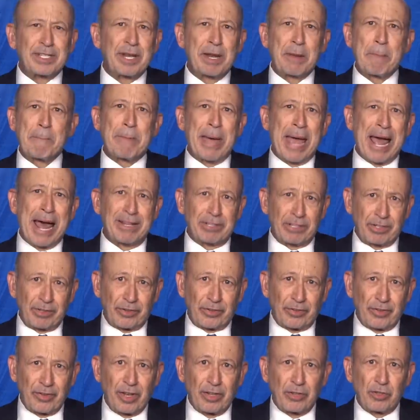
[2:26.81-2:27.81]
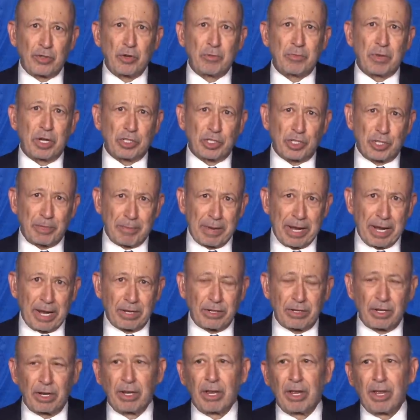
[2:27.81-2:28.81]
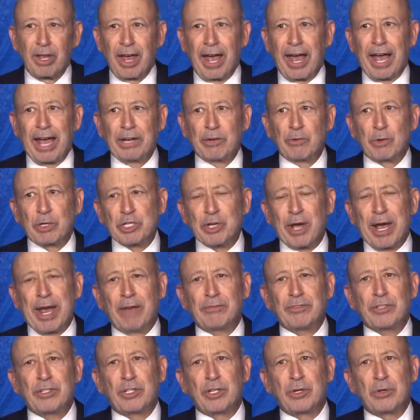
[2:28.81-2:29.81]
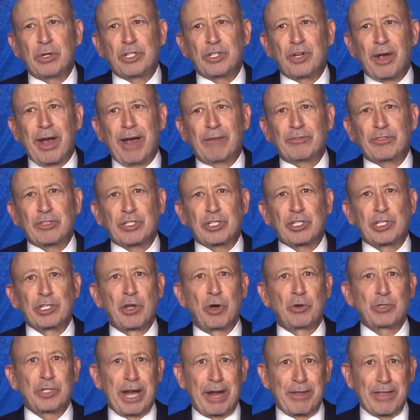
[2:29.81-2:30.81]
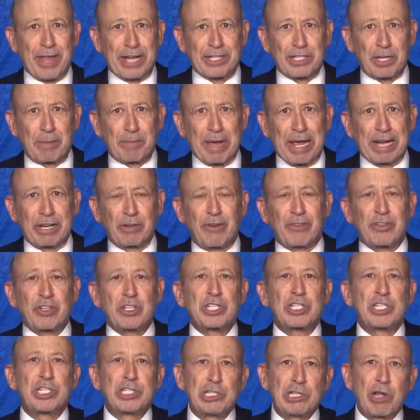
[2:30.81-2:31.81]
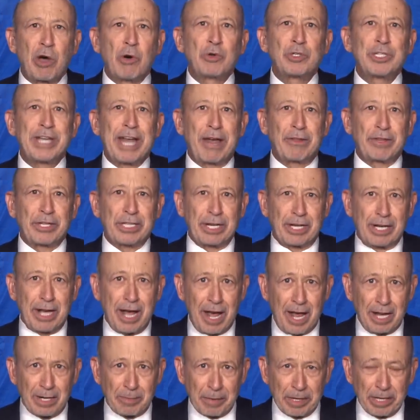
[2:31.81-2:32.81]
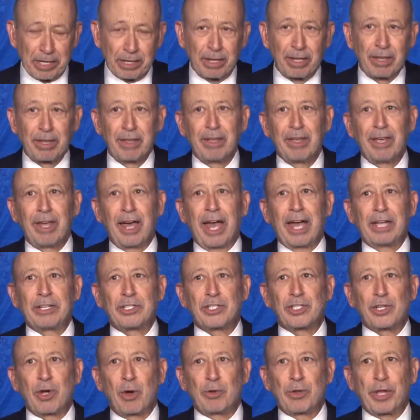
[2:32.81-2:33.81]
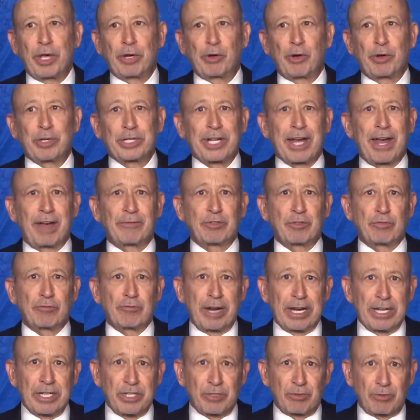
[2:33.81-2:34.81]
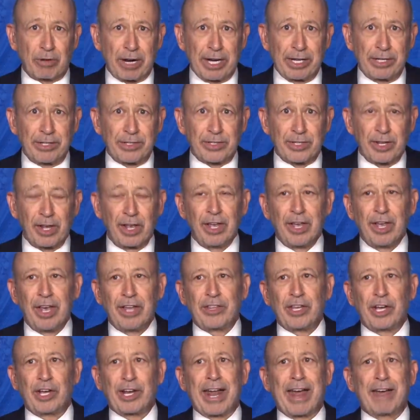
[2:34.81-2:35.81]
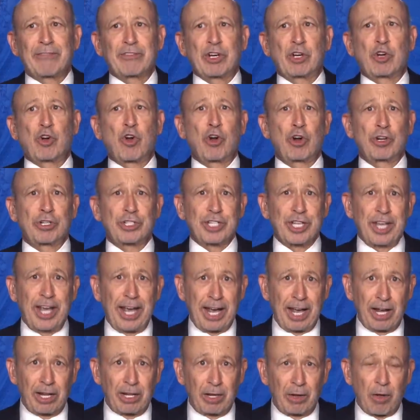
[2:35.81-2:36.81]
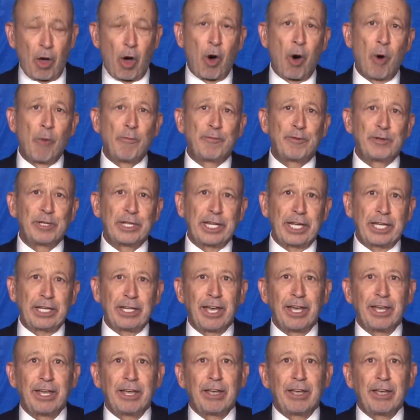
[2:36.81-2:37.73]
an imbalance, too much demand. And what you have to do is you have to slow down that demand. You have to slow down the economy. And so they're going to have to raise rates. They're going to have to curtail, hopefully,